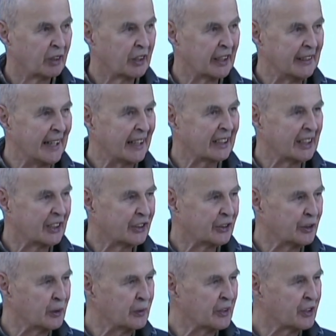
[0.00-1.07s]
connected
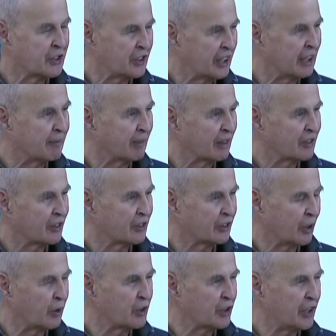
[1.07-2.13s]
to the stigmas
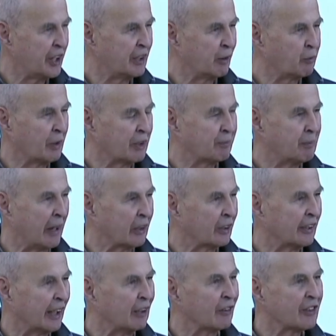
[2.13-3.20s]
associated with mental
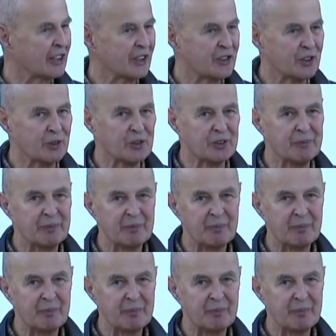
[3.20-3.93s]
health issues.